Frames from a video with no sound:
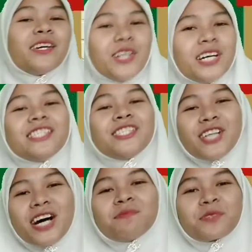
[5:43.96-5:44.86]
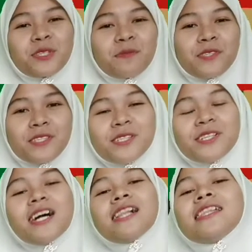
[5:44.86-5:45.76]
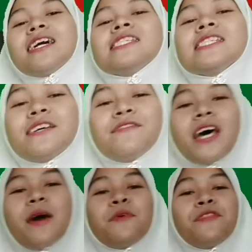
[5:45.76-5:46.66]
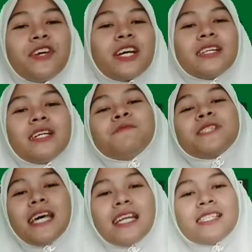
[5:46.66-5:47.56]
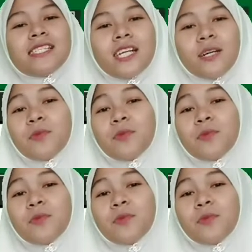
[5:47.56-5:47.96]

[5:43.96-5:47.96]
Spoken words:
Good job, group 2. Let's give them 3 claps and a stomp.